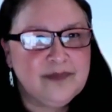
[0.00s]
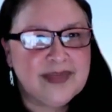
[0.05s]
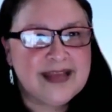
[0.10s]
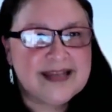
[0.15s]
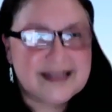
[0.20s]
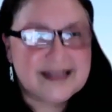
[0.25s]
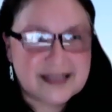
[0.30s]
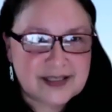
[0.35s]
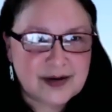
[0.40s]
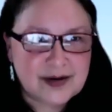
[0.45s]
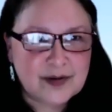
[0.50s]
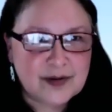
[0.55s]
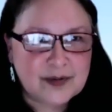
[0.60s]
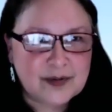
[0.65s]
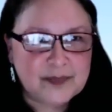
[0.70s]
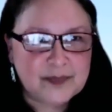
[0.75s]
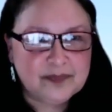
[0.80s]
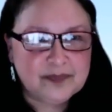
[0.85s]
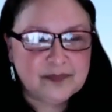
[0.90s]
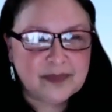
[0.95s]
So
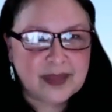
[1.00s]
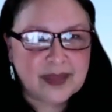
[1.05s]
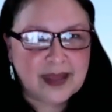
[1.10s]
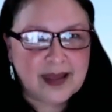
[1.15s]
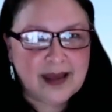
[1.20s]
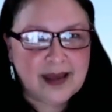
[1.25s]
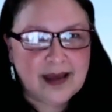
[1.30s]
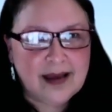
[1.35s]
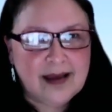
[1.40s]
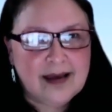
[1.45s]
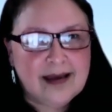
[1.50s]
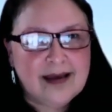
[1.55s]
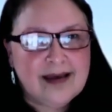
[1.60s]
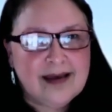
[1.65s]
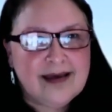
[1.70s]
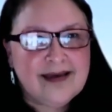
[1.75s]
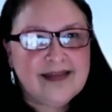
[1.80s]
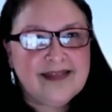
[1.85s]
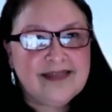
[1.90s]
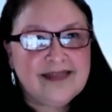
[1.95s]

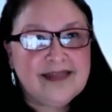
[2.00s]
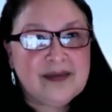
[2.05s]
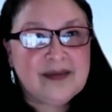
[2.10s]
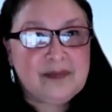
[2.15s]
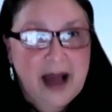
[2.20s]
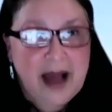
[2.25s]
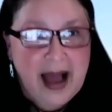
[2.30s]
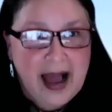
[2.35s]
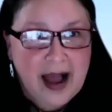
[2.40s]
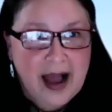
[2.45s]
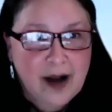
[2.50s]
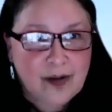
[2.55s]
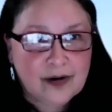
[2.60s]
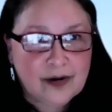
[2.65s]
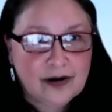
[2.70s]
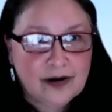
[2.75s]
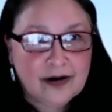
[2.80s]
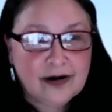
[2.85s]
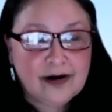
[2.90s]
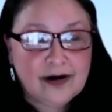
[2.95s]
the
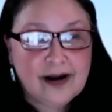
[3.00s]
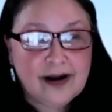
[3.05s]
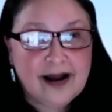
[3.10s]
power